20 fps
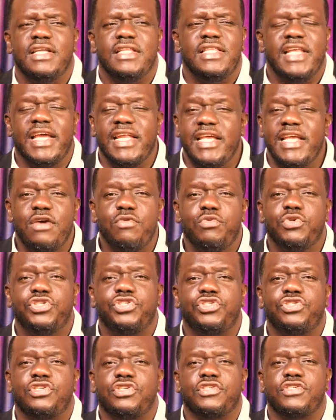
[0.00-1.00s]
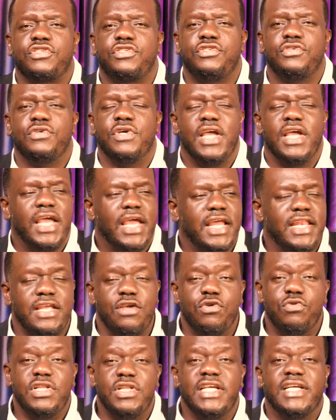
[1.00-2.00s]
Then he will trust you and
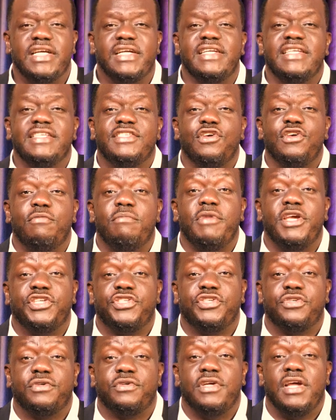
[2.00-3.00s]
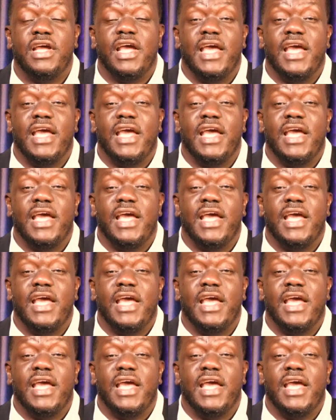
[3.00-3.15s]
he will increase your measure